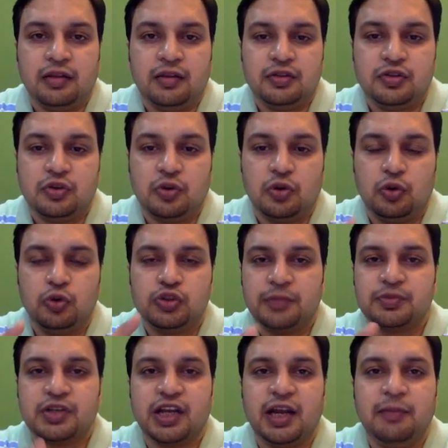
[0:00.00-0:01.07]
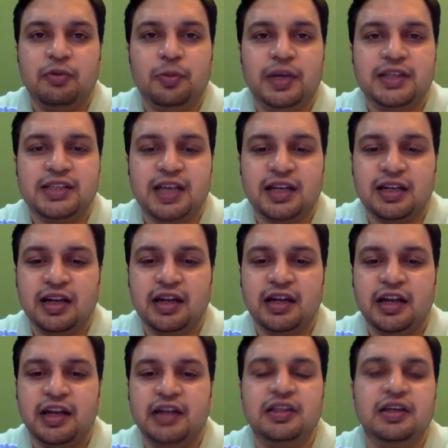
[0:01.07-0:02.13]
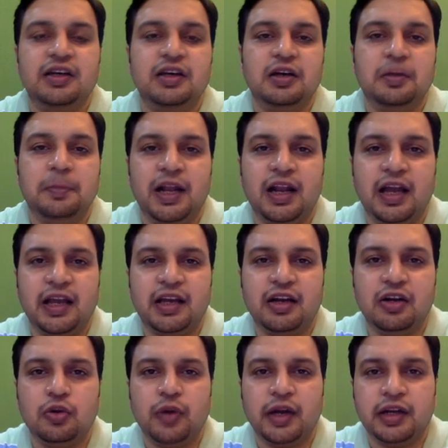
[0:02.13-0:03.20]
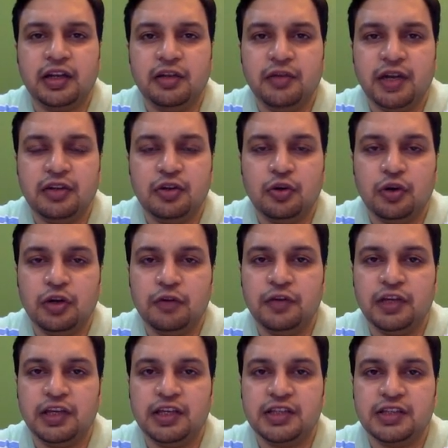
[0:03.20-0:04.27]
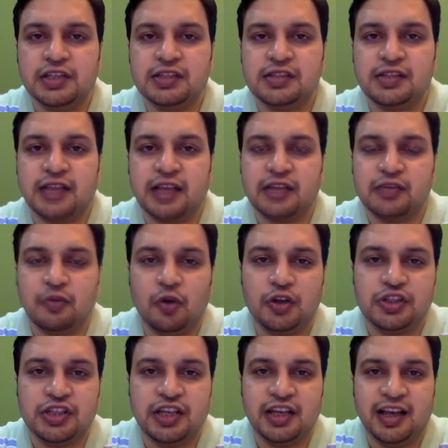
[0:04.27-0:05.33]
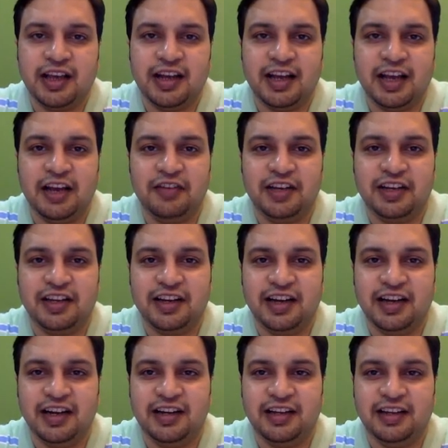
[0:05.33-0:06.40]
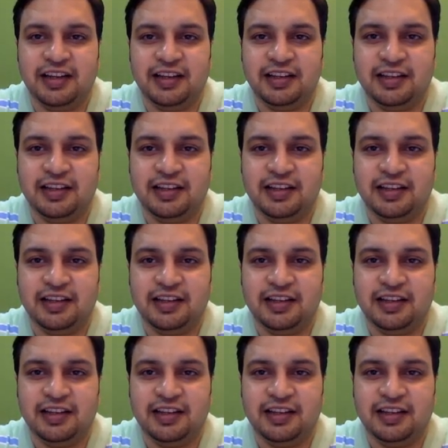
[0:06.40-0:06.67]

So do subscribe to my channel and hit the bell icon to activate the notifications. Thanks for watching and have a great day.